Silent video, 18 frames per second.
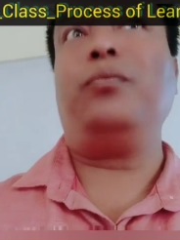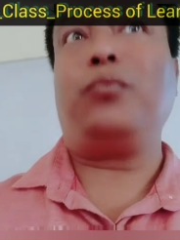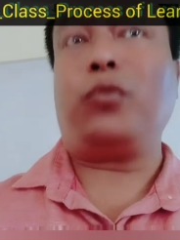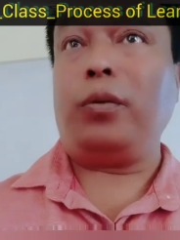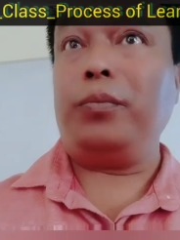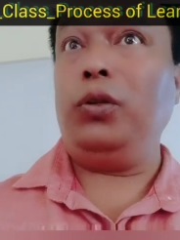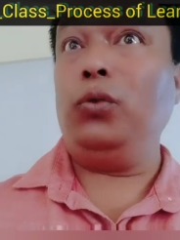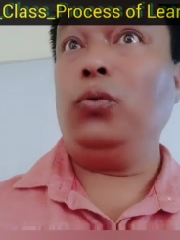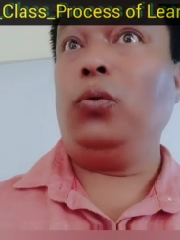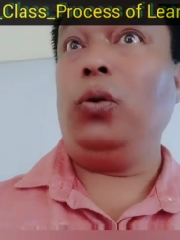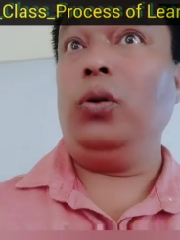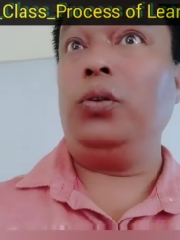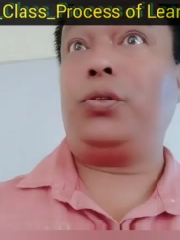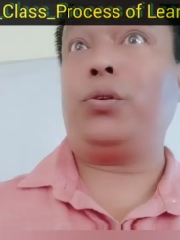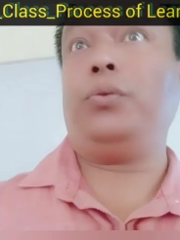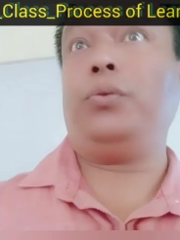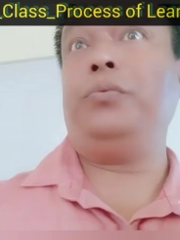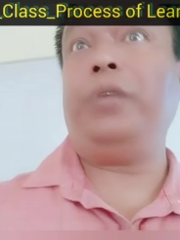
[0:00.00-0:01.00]
from you
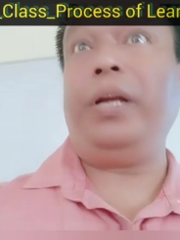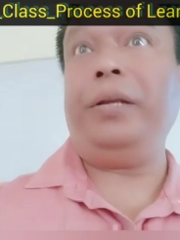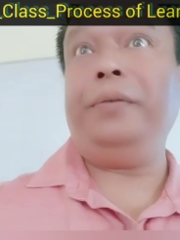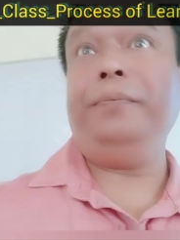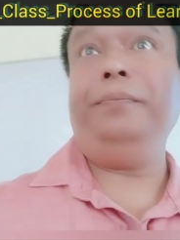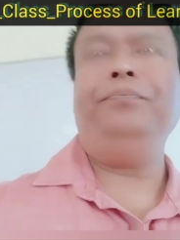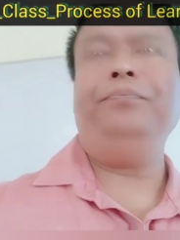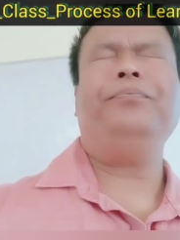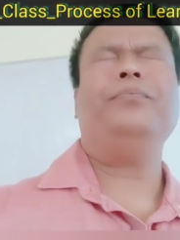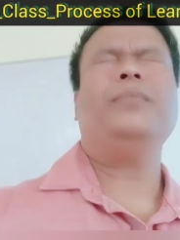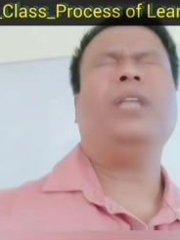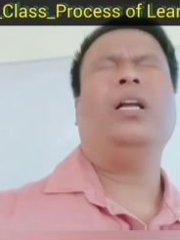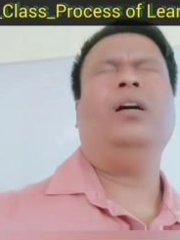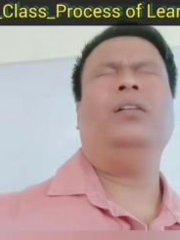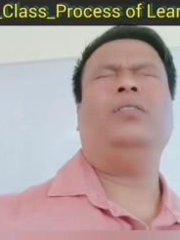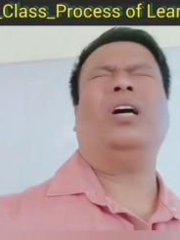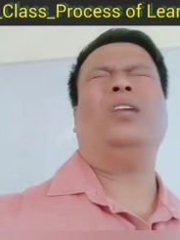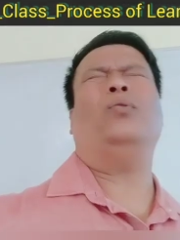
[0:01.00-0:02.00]
also, right?
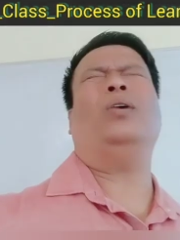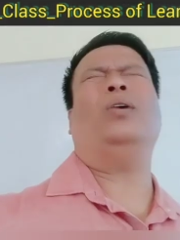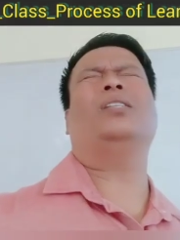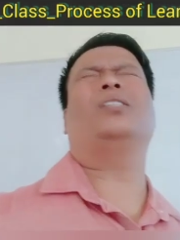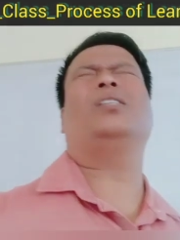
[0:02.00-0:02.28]
That was